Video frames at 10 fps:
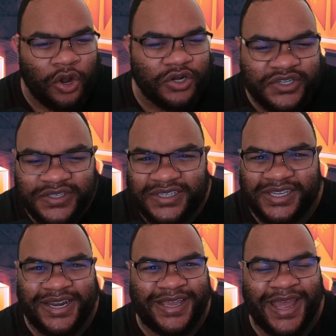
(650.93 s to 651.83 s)

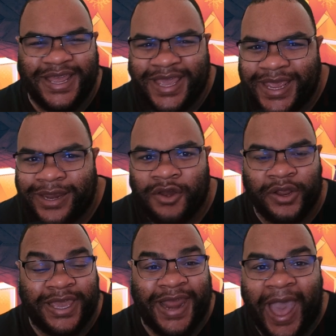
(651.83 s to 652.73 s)
urgency to get in
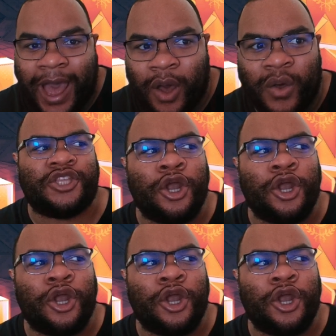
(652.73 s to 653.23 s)
or get out.